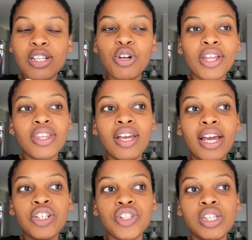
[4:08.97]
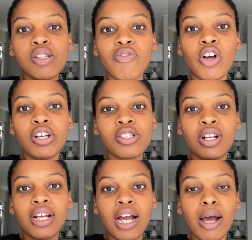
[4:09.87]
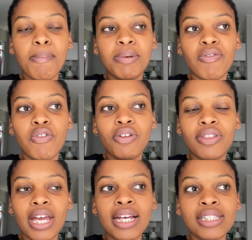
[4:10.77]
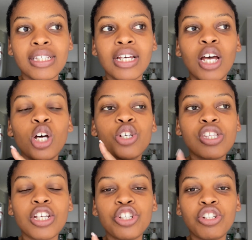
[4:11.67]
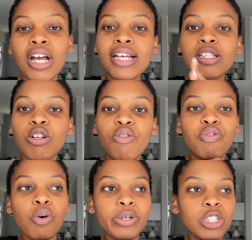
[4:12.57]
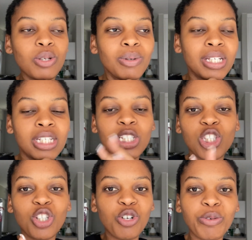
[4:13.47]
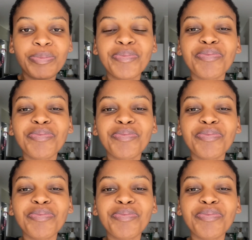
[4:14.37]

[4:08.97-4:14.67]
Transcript: No, I think actually this vlog is gonna come before that, so that you guys look forward to it, you know.